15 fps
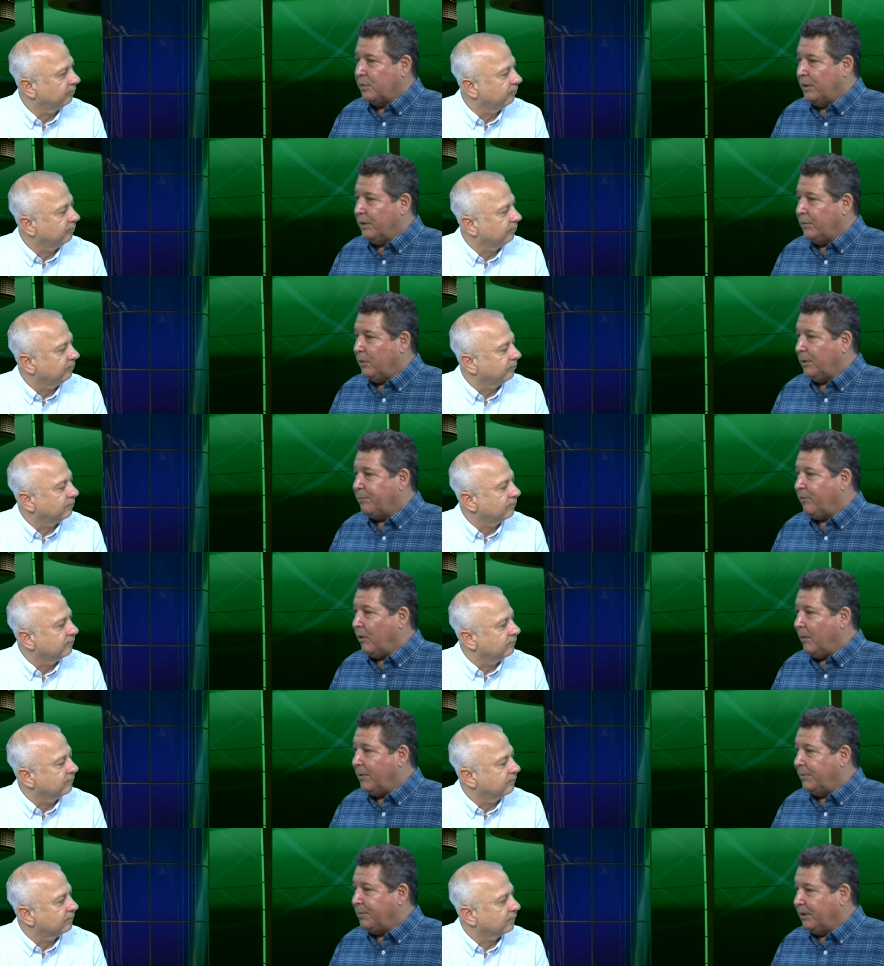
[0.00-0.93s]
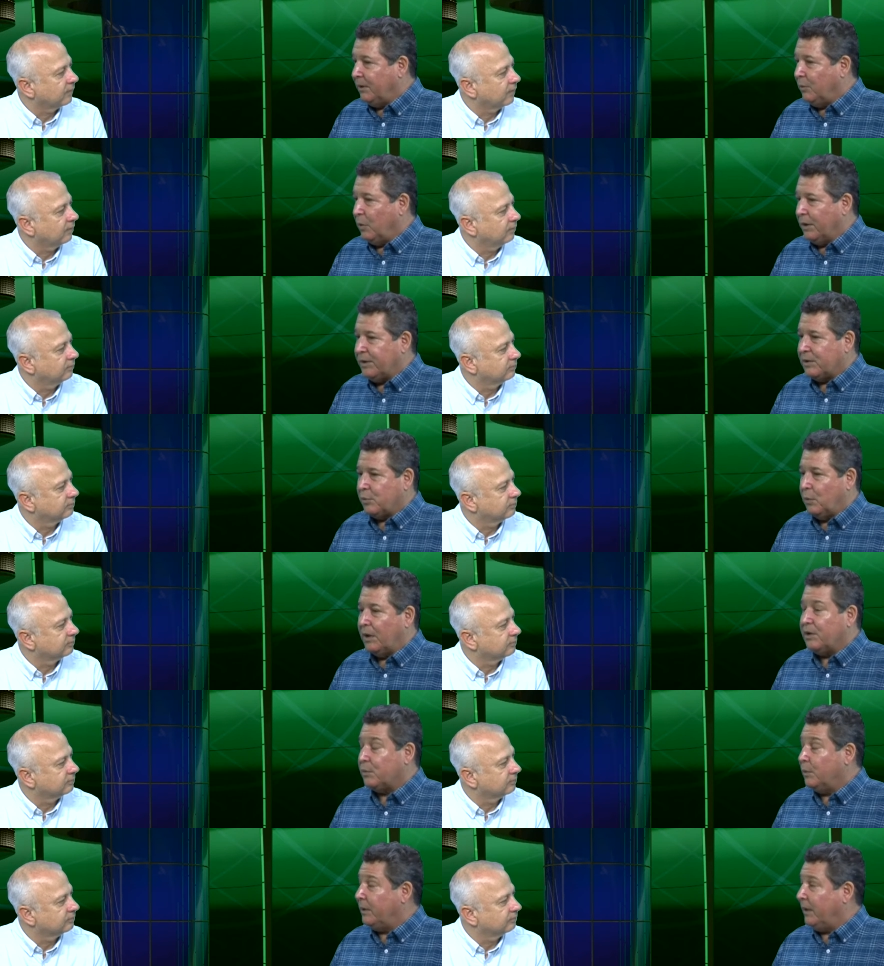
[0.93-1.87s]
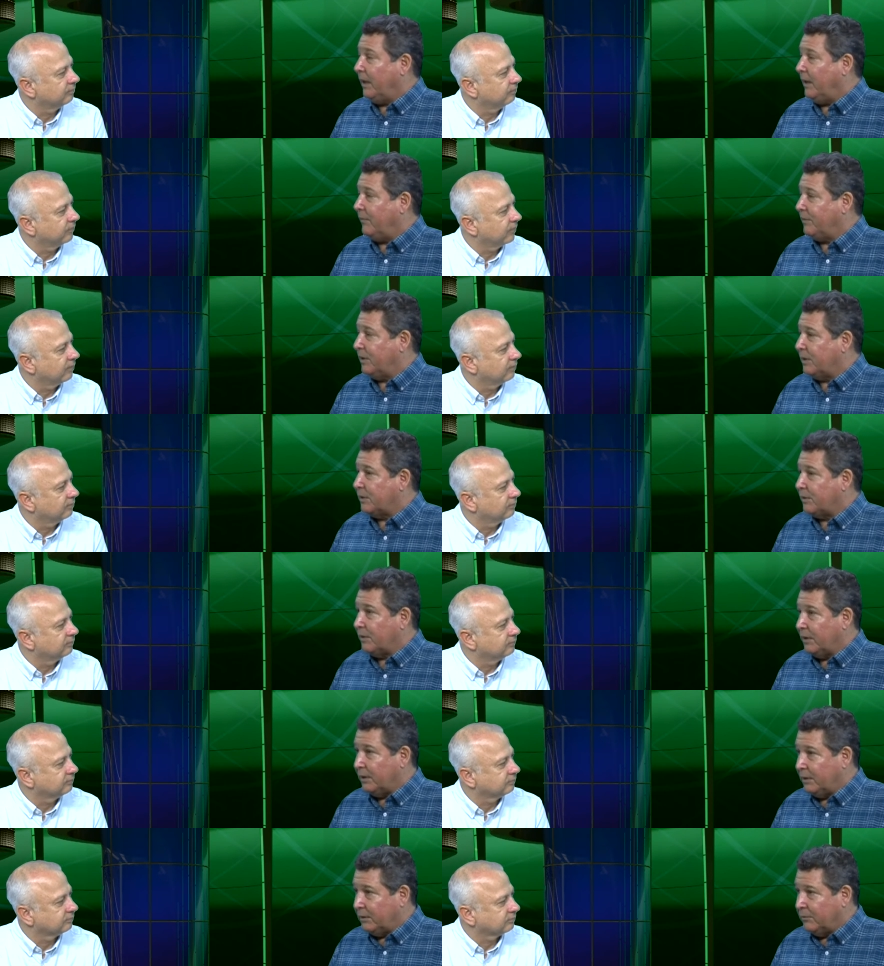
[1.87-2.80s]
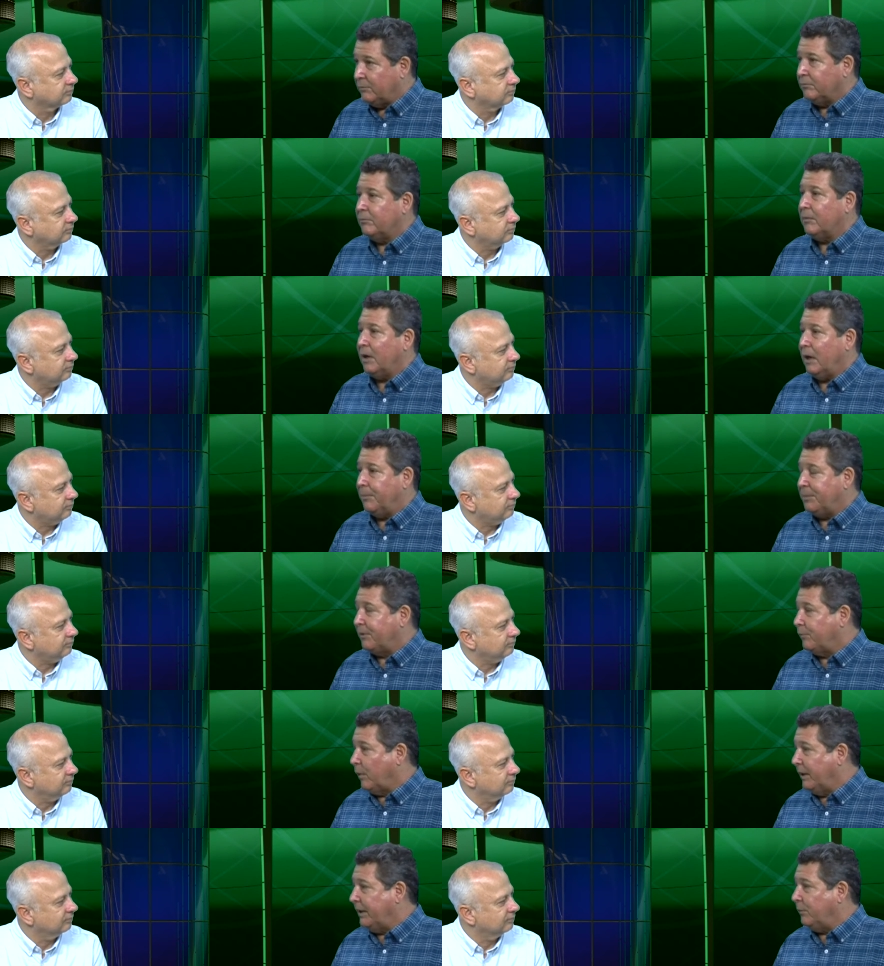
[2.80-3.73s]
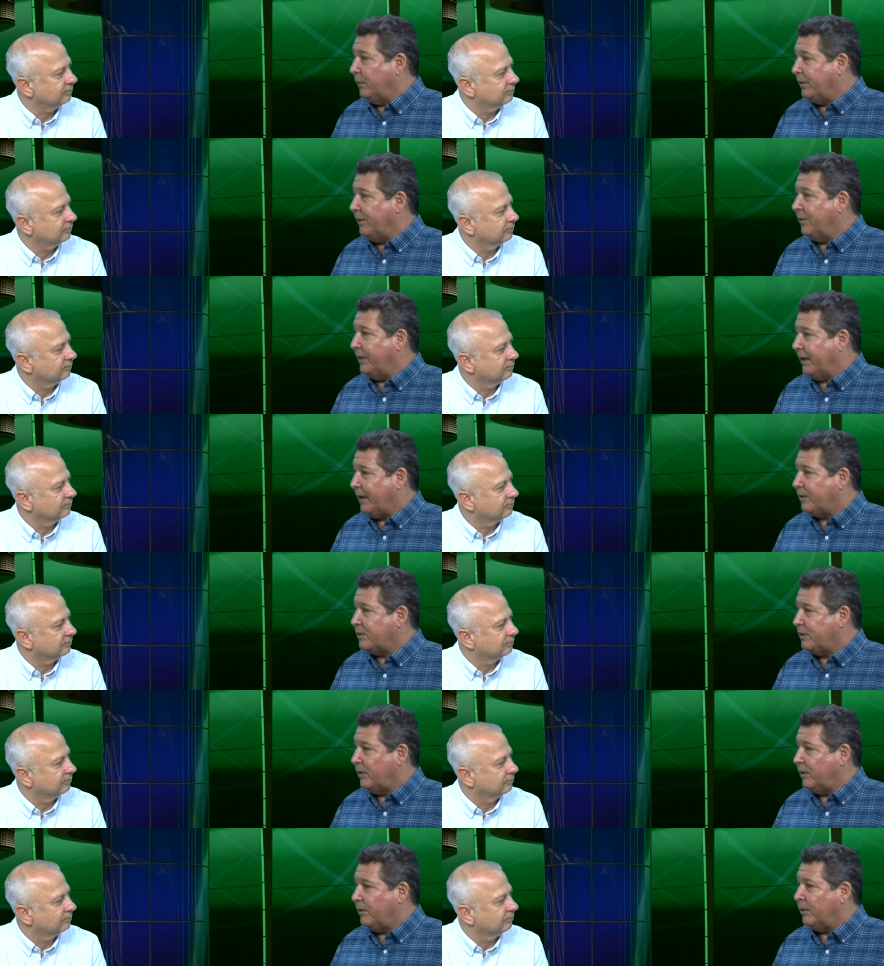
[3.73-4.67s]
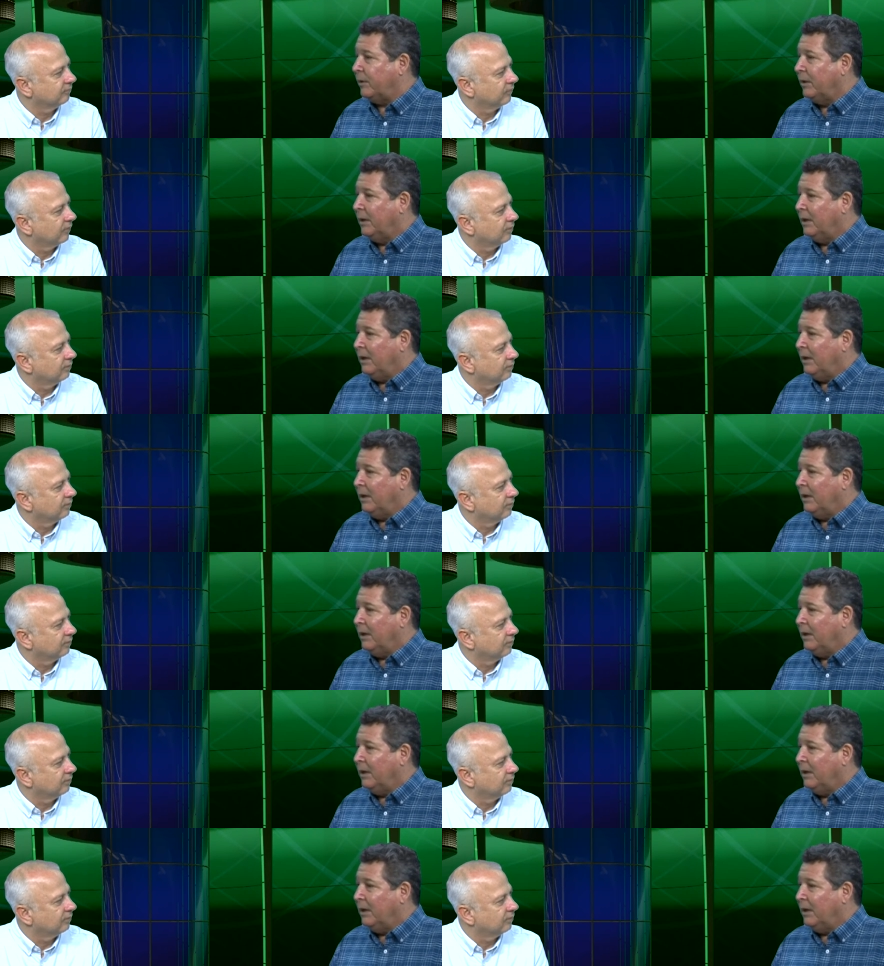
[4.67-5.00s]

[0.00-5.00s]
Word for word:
Speaker 1: we, we probably, once, once we have this thing up and running within the next year,